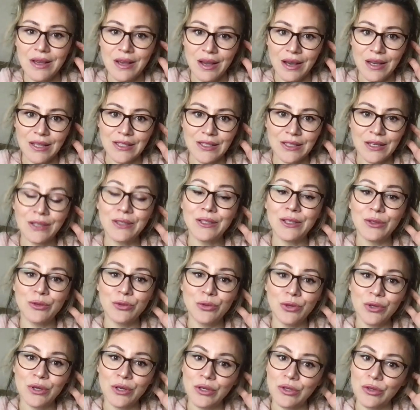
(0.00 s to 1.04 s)
I started
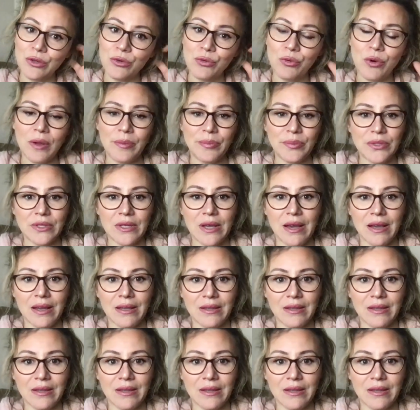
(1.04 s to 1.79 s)
doing a new website.